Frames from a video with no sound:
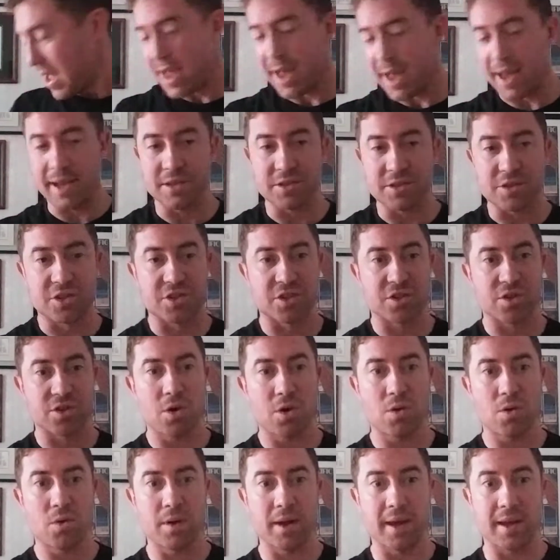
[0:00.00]
And
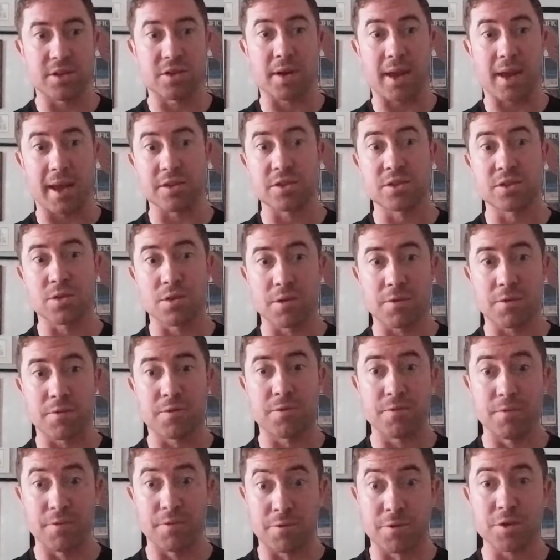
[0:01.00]
so it's okay. So
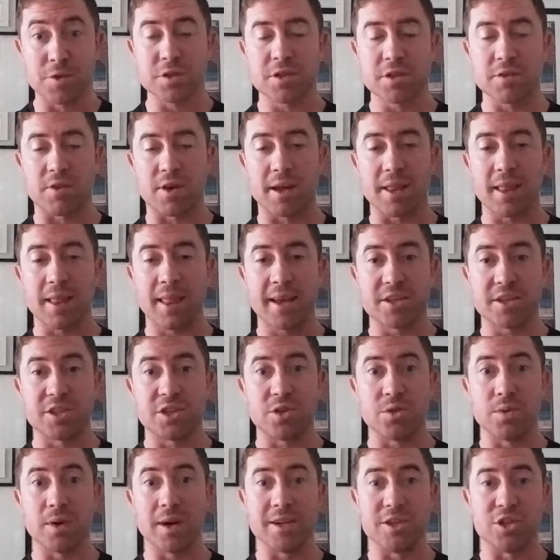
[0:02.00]
first of all, I'd like
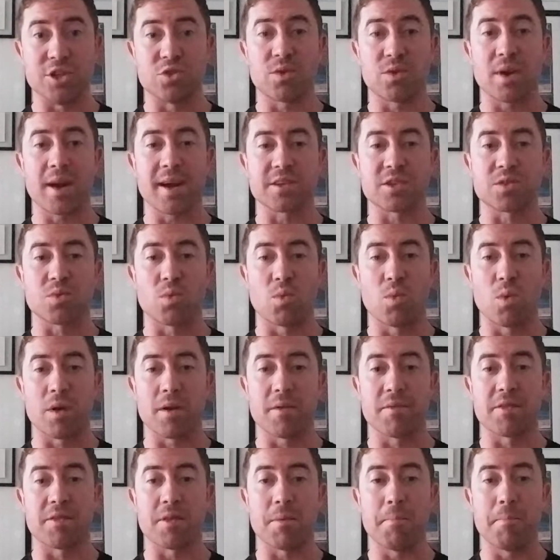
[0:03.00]
to address one
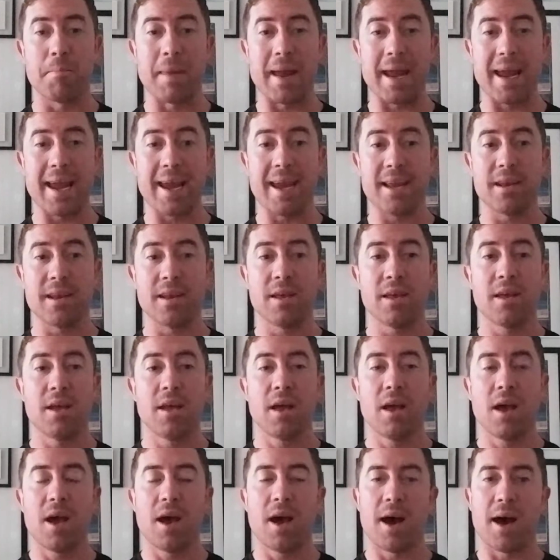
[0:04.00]
of the main
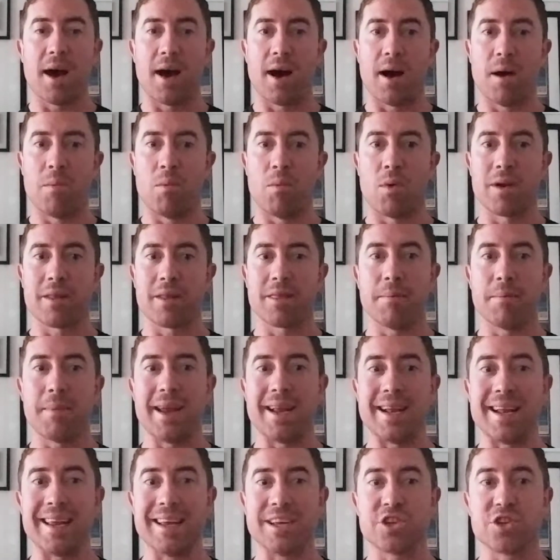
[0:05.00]

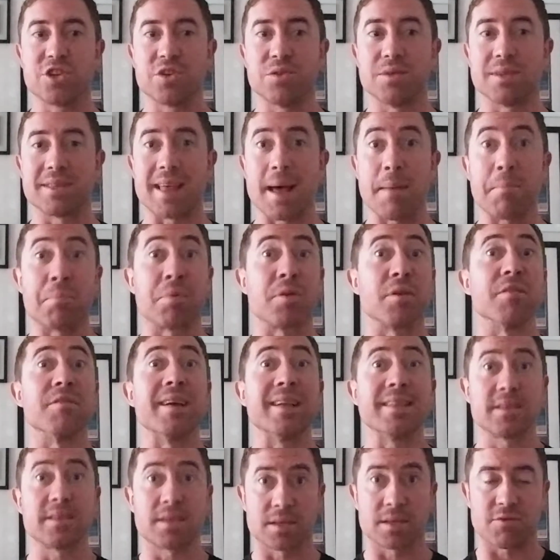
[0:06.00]
issues that
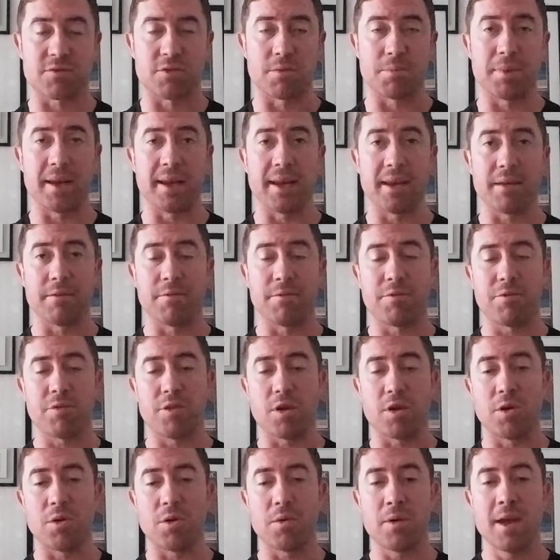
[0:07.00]
prevents us from being in
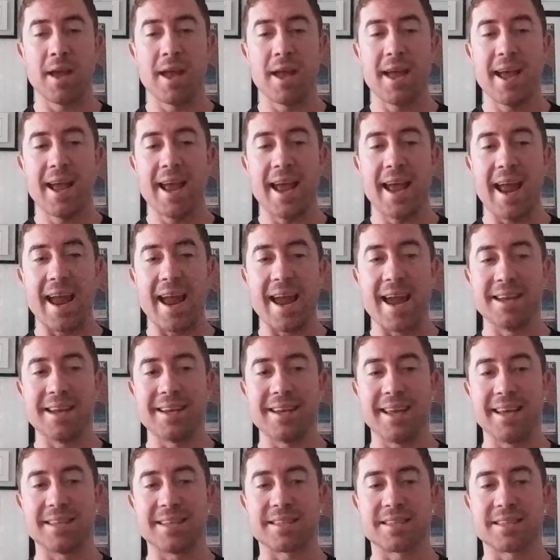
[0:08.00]
flow, and
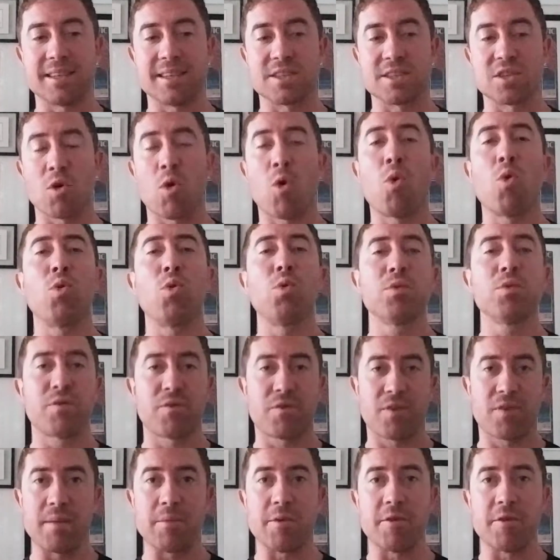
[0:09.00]
it's this old
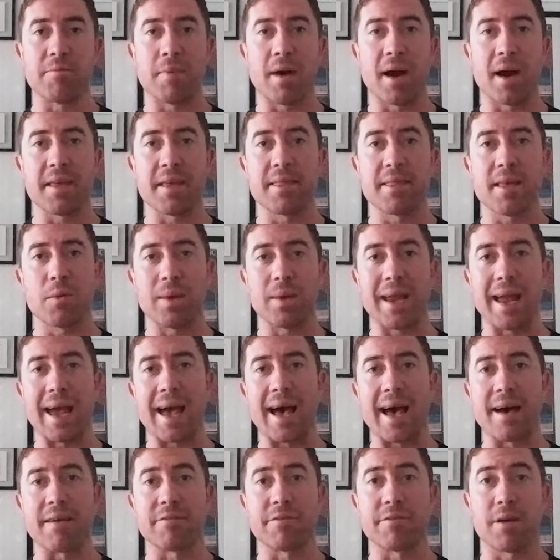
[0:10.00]
frame of mind that we
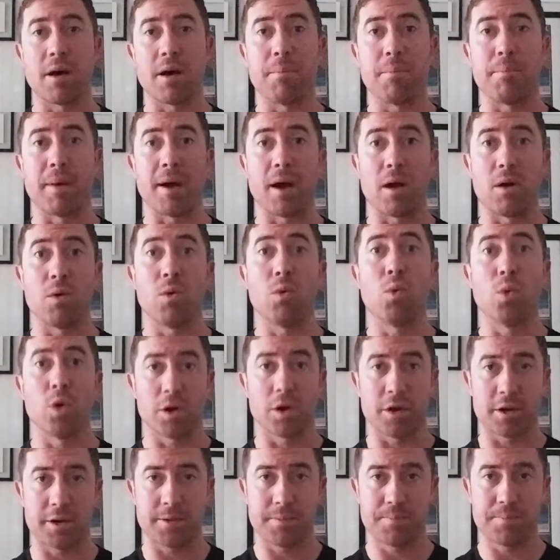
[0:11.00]
have about
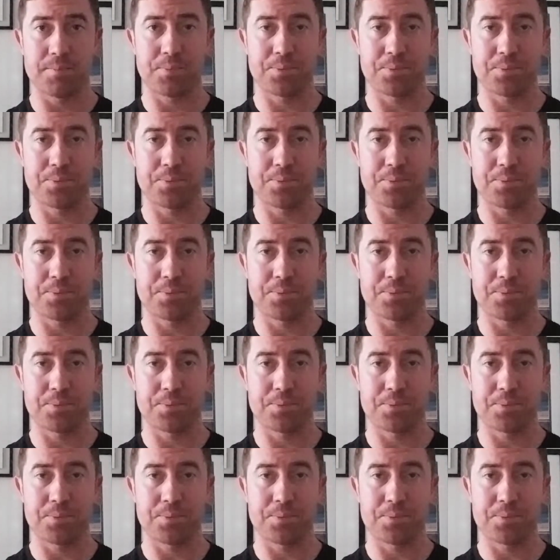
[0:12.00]
work.